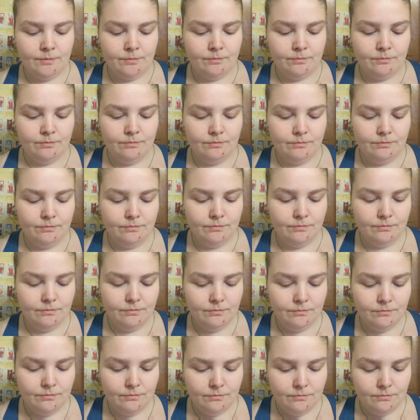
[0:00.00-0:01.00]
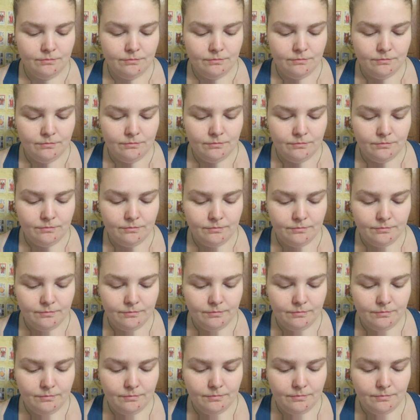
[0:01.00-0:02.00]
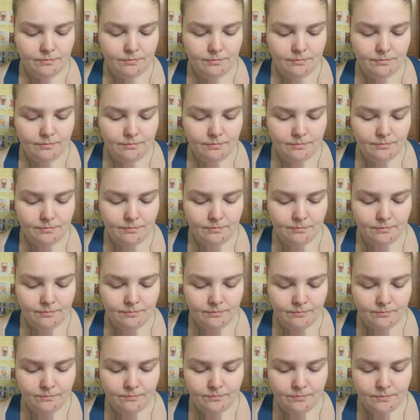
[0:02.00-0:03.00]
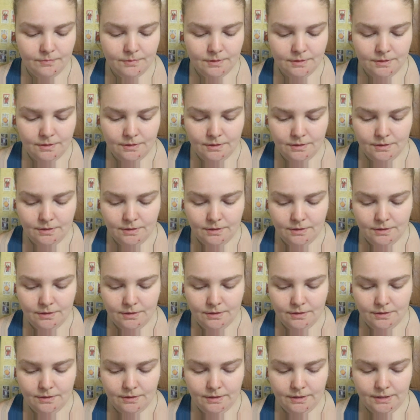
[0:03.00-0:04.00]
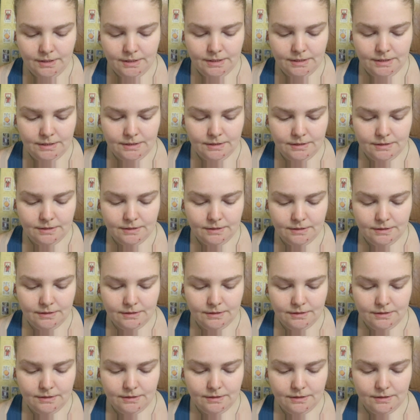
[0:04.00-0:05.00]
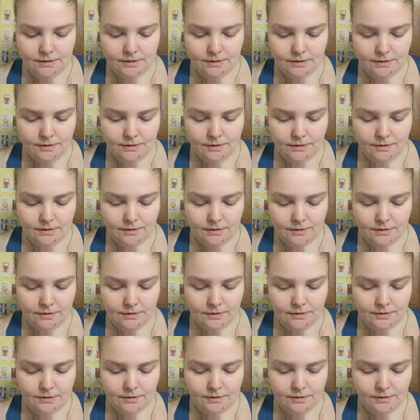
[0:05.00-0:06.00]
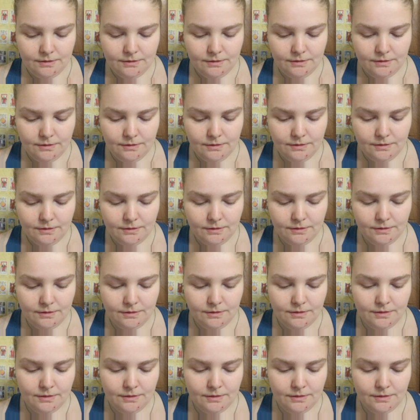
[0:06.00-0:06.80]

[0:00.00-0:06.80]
Nothing is said.